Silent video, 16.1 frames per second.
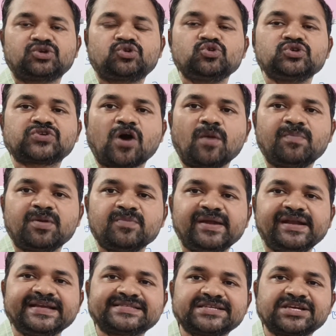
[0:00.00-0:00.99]
2's
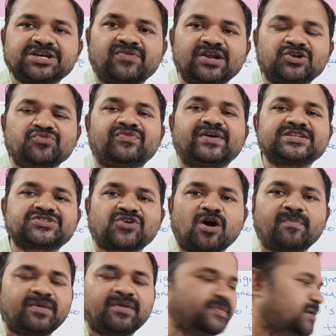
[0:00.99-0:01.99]
complement is equal to 1's
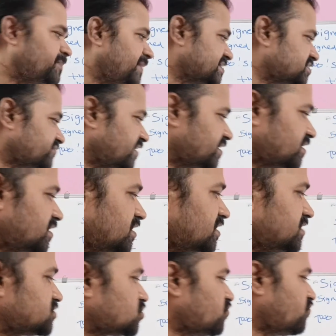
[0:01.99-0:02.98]
complement plus 1.
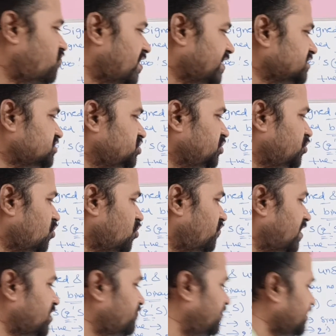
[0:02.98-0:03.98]
So 1, 0,
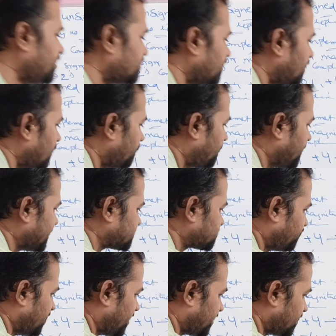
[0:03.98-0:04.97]
1, 1
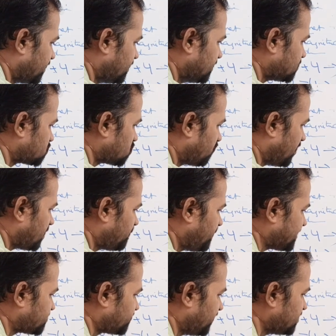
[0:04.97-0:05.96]
plus 1. So 1
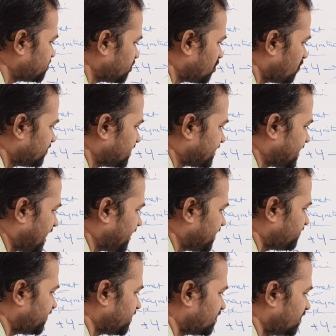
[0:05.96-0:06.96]
plus 1, 0 with a
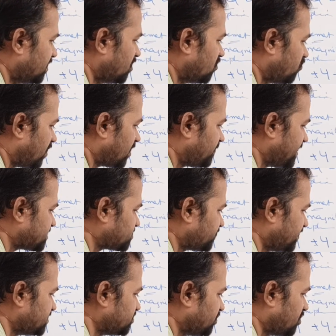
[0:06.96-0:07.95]
carry 1. 1 plus
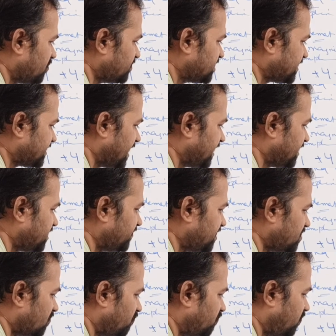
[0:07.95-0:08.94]
1, 0 with a carry
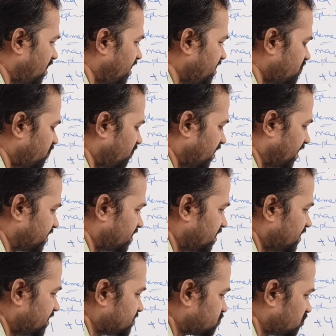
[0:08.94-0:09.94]
1, 1, 1.
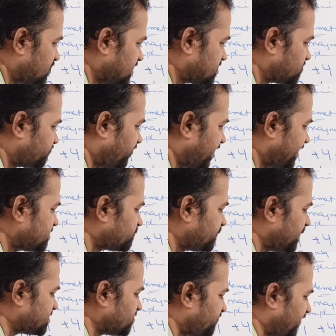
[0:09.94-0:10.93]
So this 1
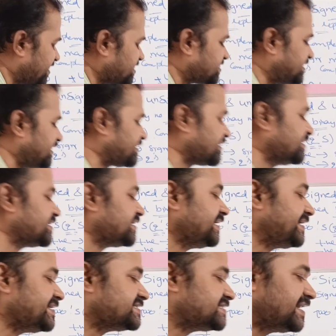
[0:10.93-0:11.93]
specifies that
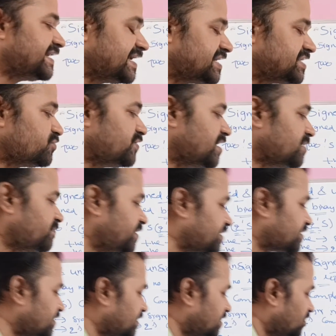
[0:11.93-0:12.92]
it is a negative
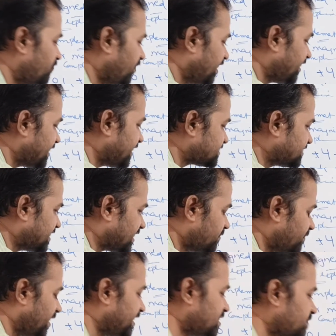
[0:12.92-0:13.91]
number, whereas the
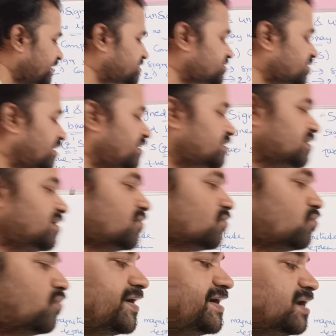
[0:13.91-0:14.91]
remaining bits are
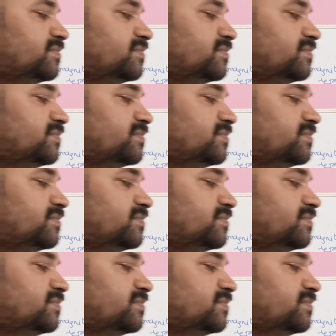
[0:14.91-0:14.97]
1